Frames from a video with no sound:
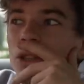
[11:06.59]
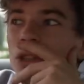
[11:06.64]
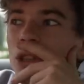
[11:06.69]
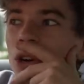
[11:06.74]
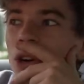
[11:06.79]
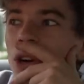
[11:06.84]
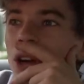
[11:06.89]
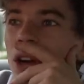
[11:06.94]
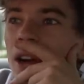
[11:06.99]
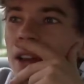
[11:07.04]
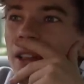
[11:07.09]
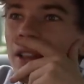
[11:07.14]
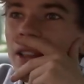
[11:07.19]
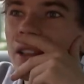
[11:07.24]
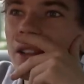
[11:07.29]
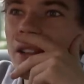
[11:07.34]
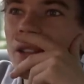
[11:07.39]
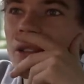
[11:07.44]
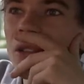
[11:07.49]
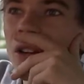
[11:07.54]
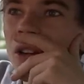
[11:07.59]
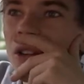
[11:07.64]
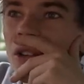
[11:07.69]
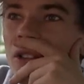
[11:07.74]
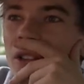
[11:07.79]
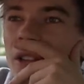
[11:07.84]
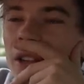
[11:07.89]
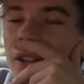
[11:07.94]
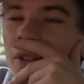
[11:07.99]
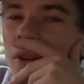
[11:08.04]
So I think,
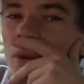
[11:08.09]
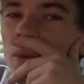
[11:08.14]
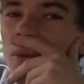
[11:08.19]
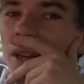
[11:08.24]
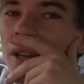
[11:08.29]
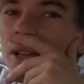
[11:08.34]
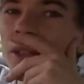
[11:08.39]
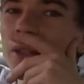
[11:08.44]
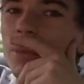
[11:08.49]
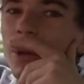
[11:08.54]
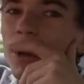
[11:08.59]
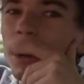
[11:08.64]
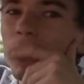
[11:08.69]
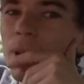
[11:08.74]
honestly, if you're willing to put